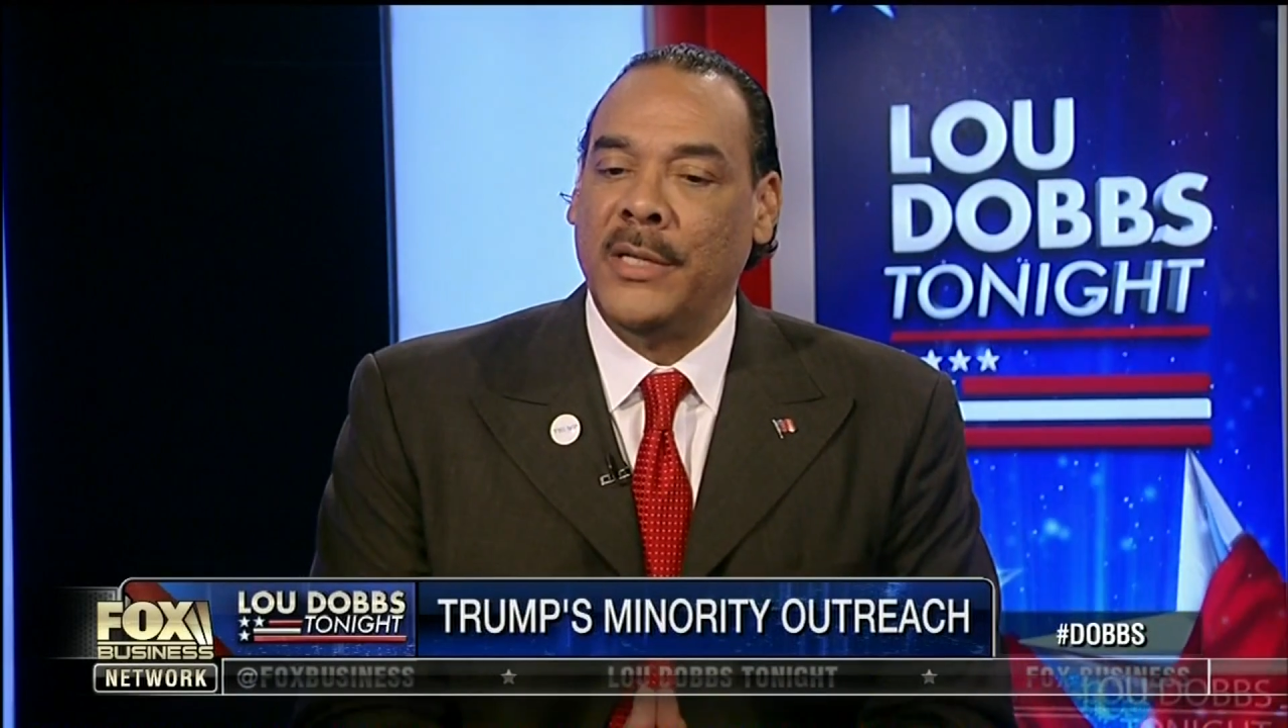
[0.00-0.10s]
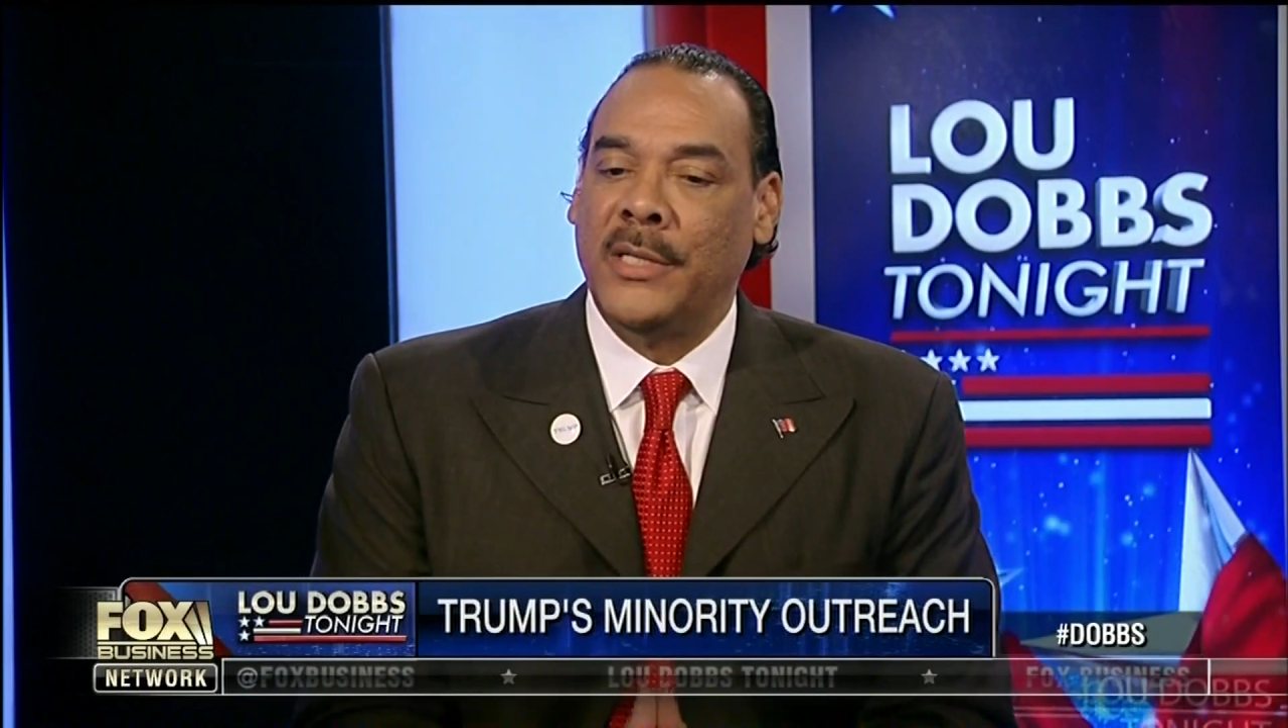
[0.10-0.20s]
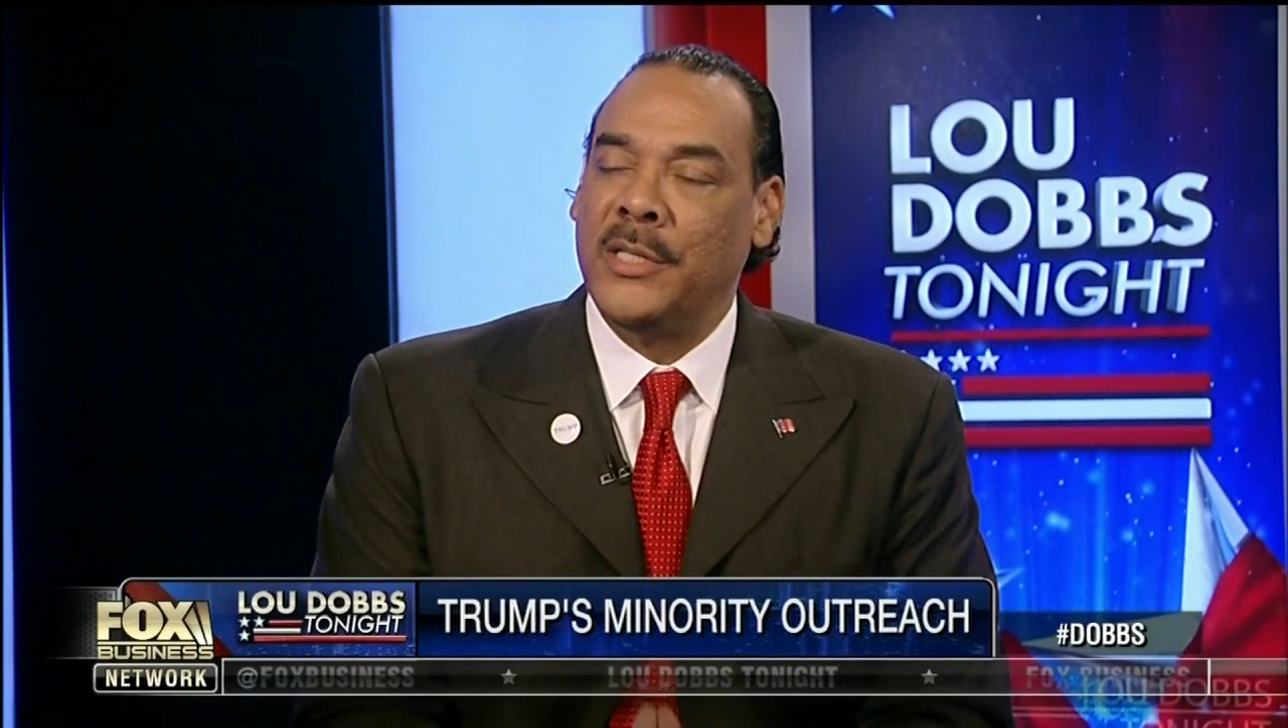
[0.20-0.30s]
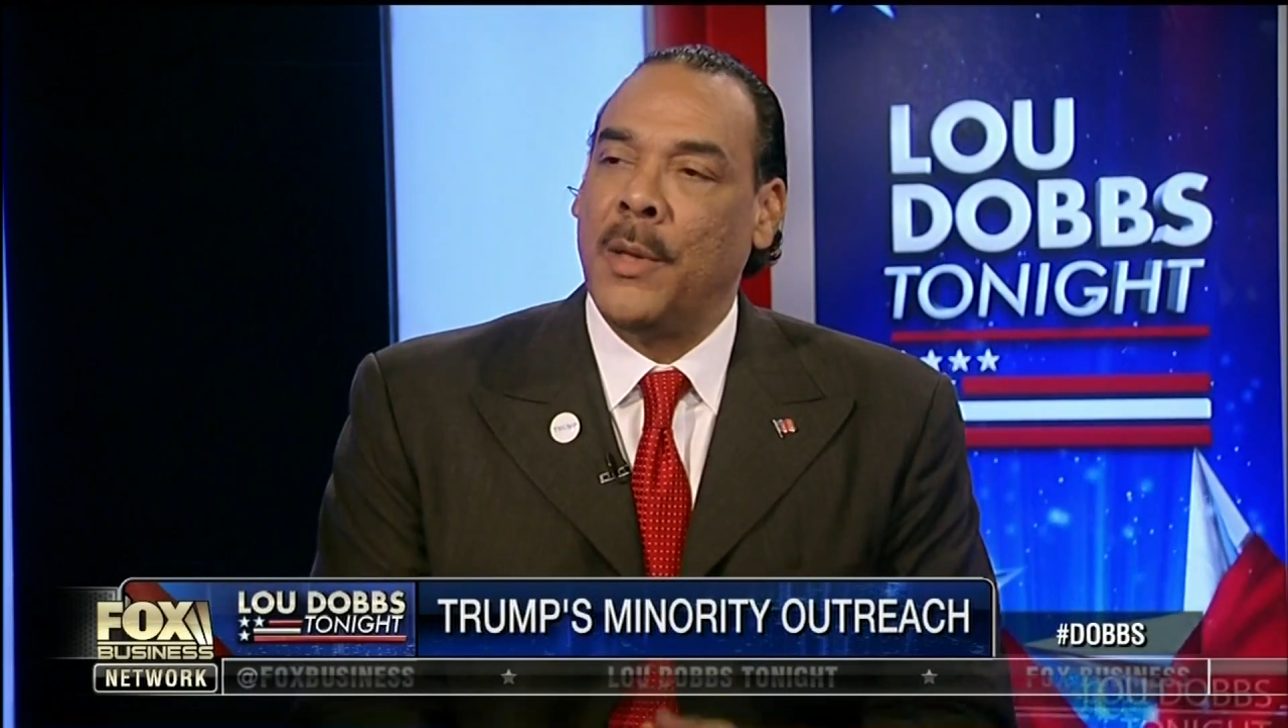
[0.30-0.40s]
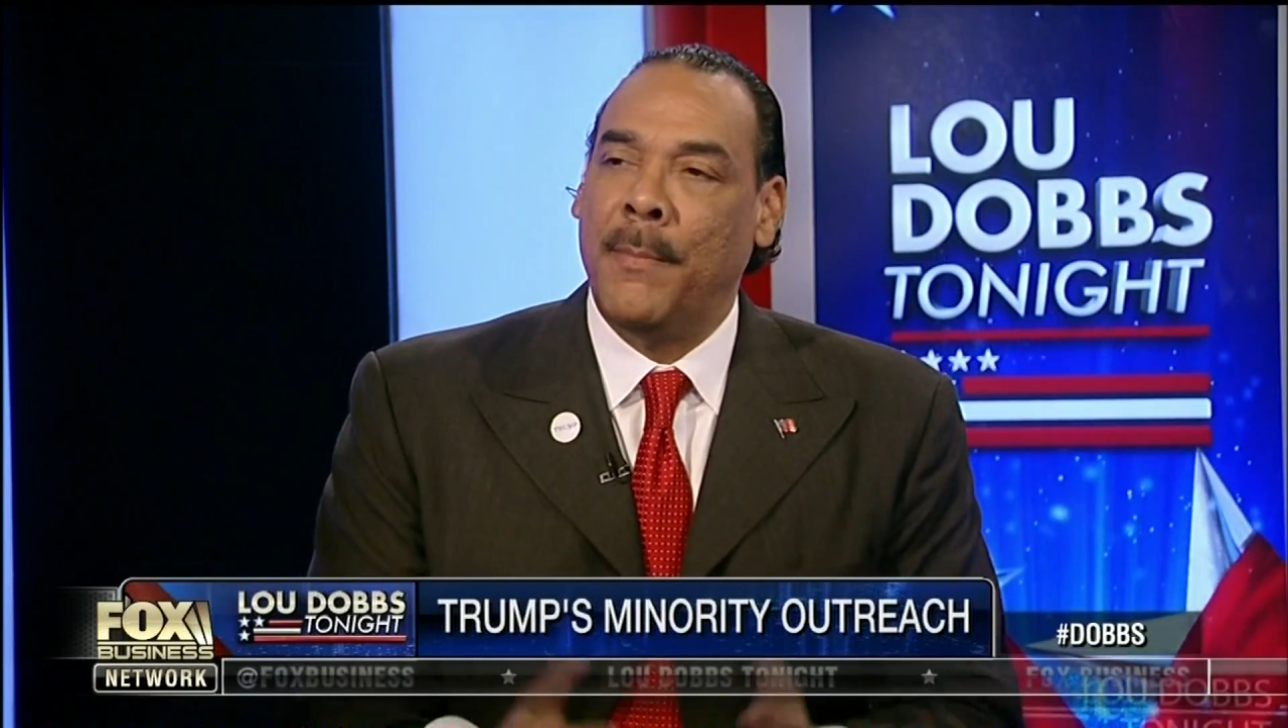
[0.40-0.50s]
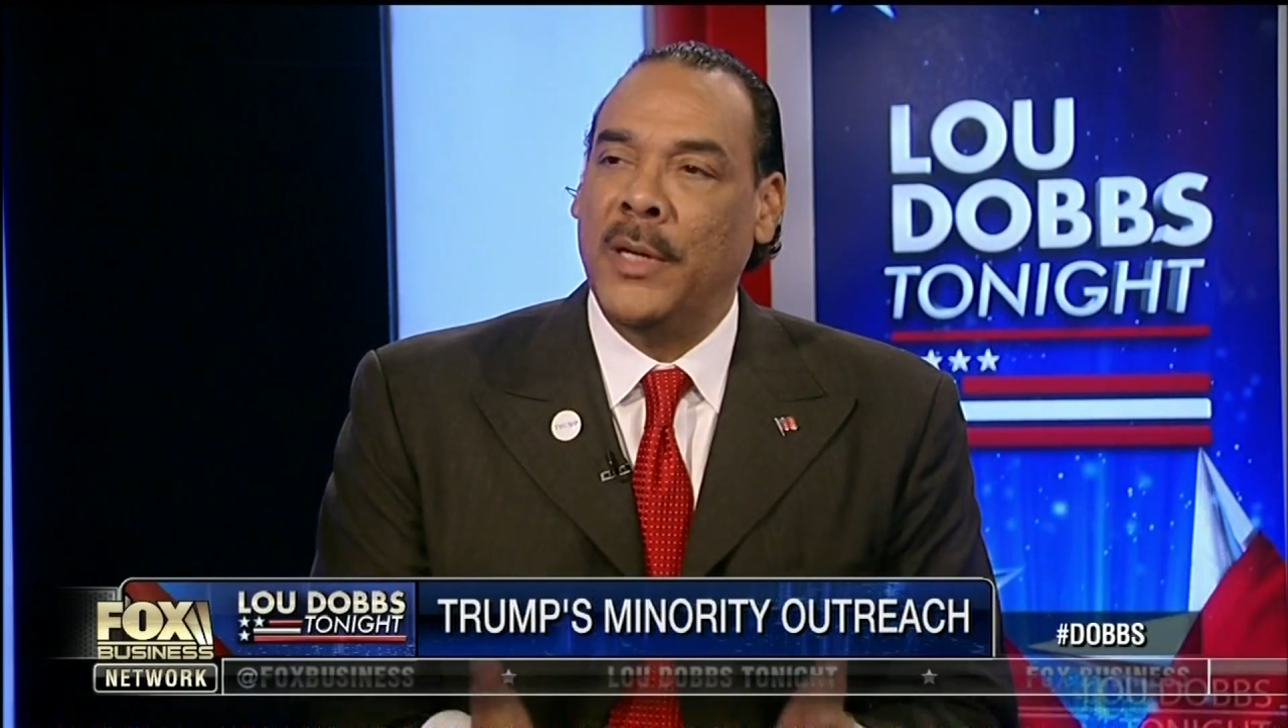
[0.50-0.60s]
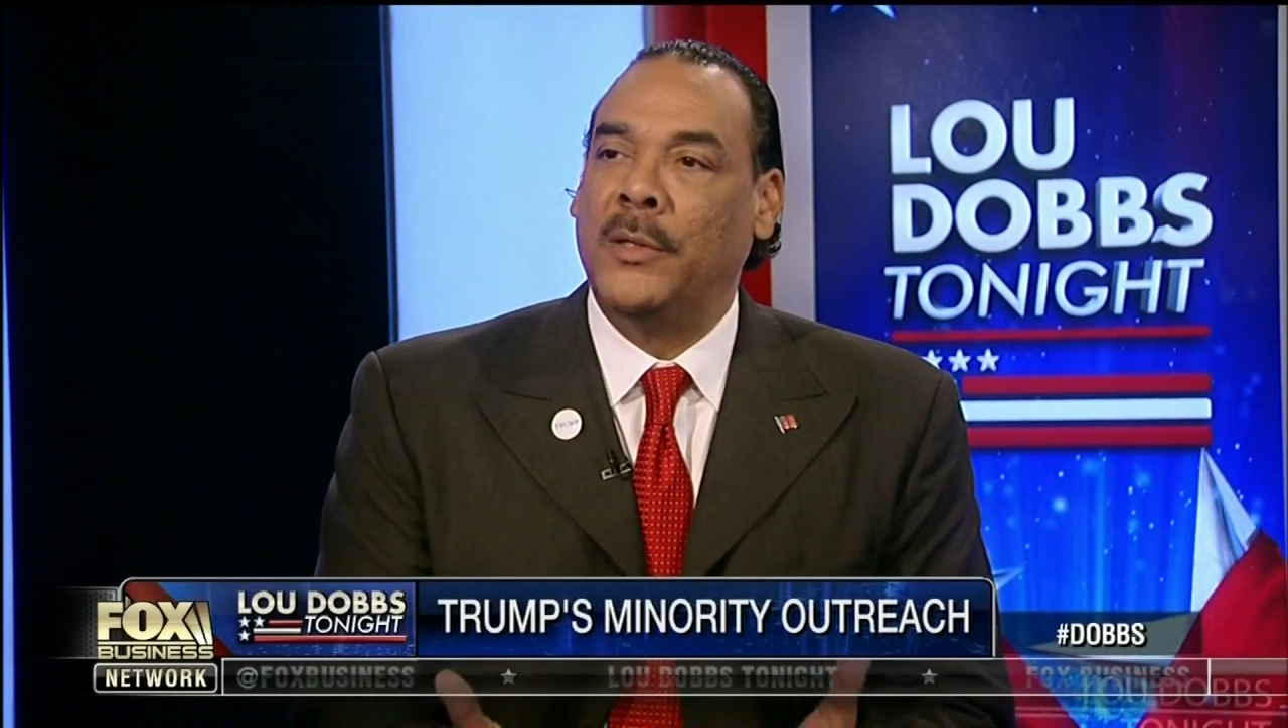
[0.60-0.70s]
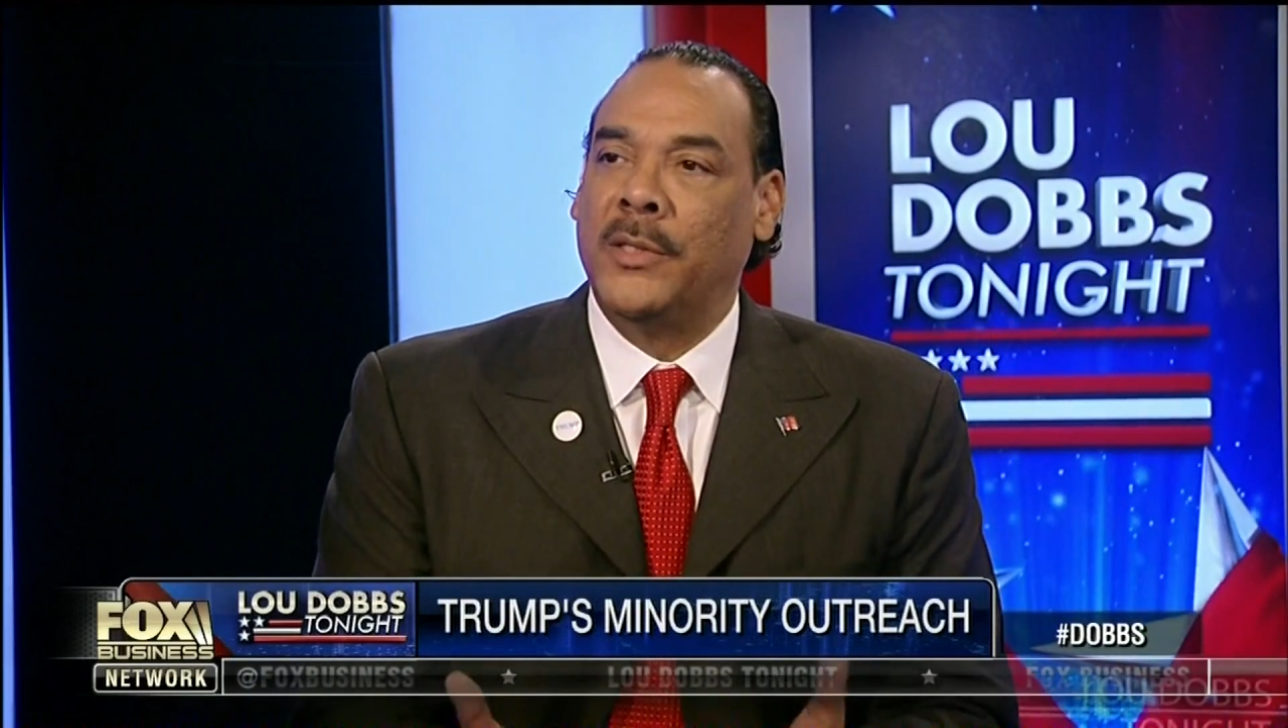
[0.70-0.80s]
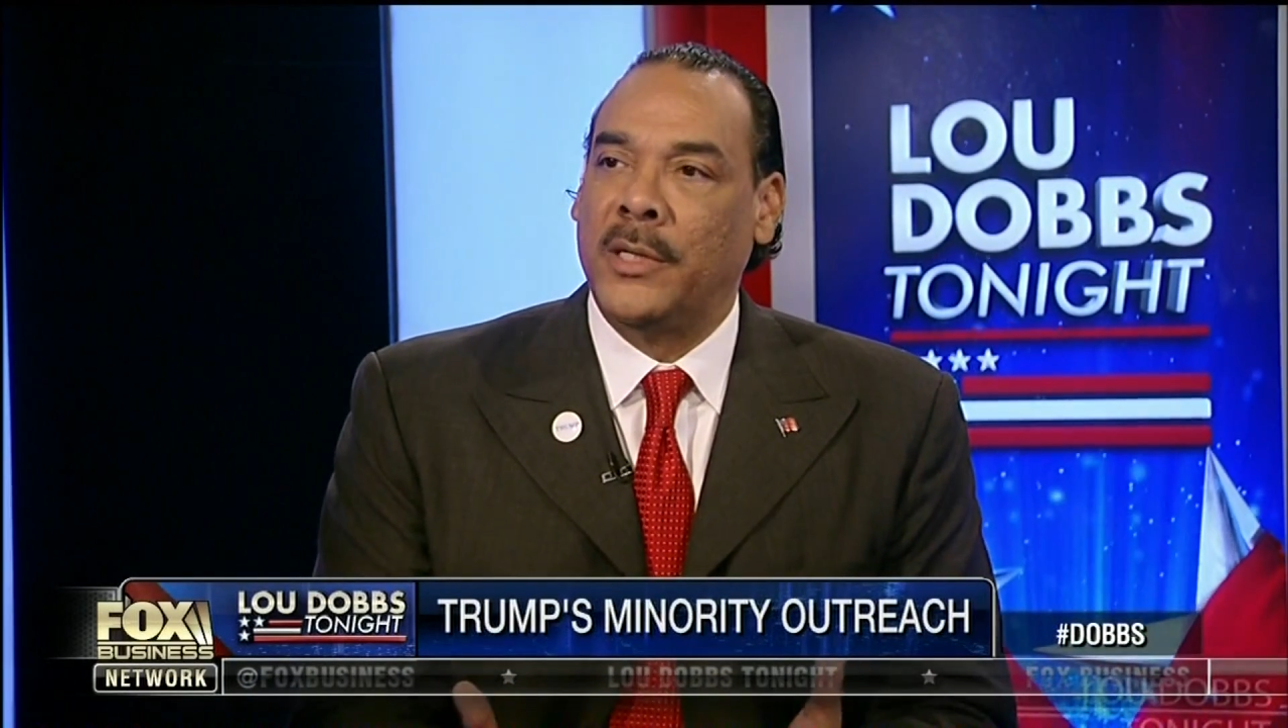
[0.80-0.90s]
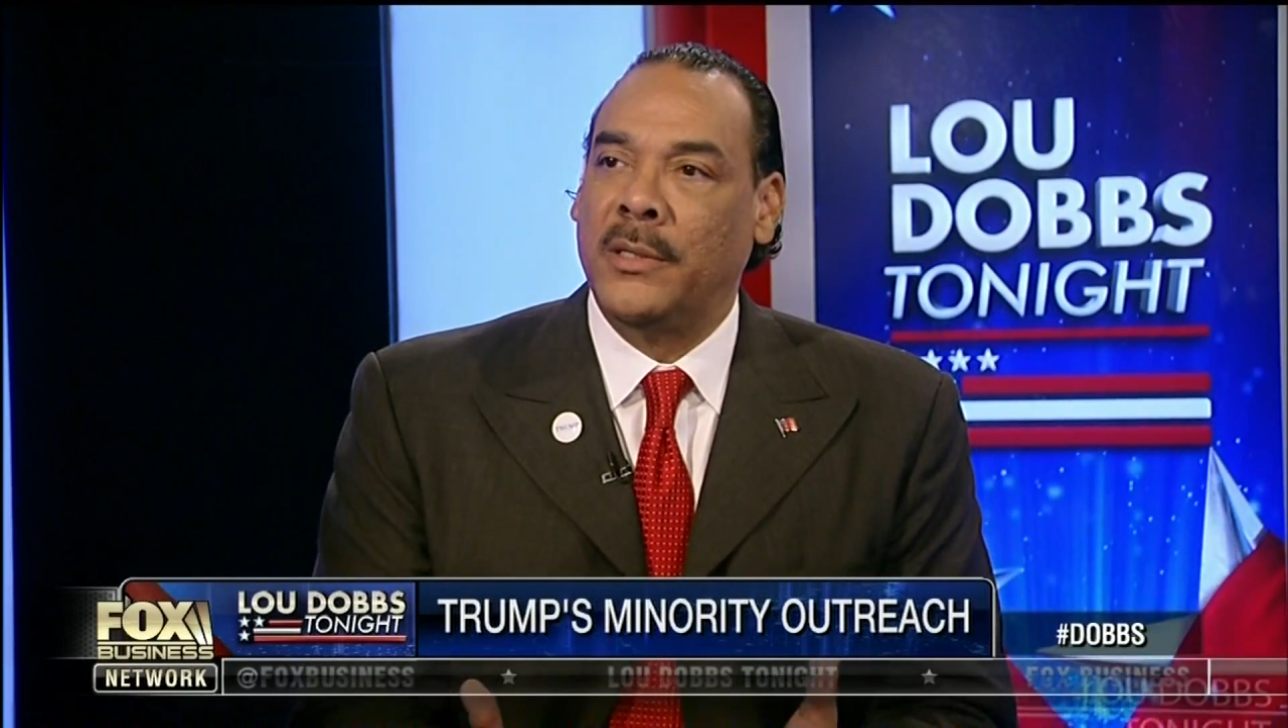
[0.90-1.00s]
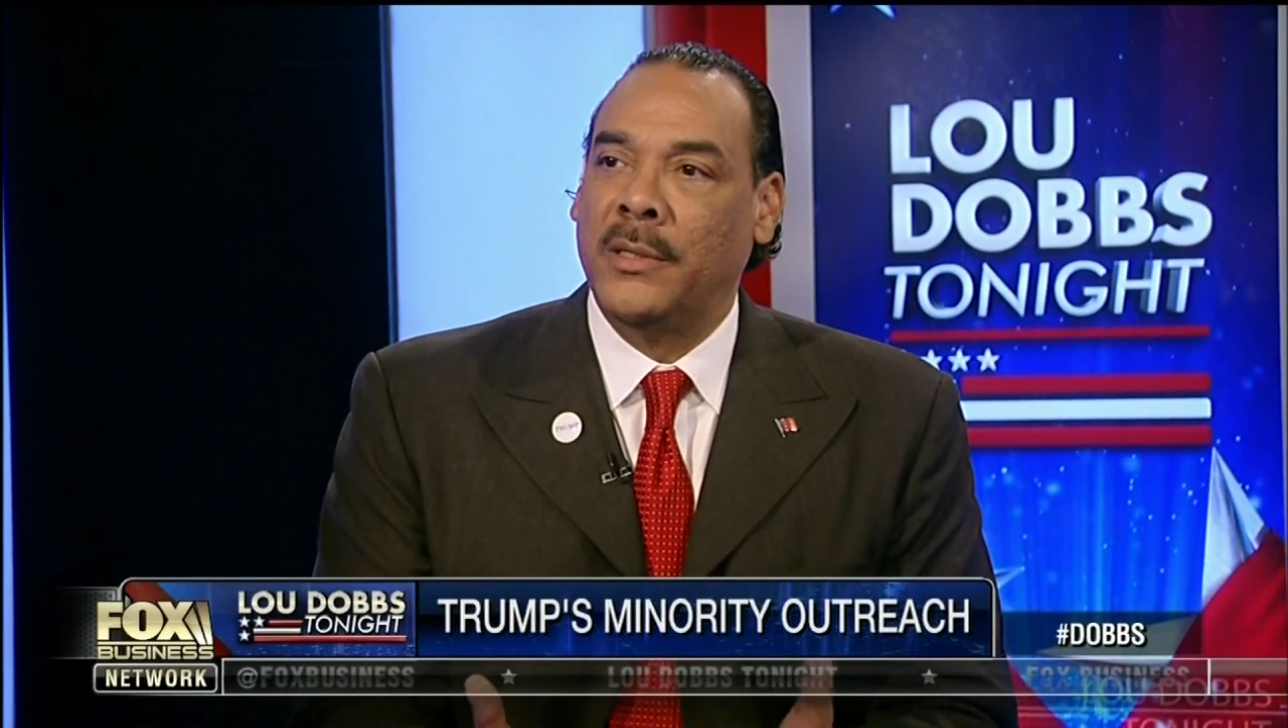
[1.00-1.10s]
he's a builder.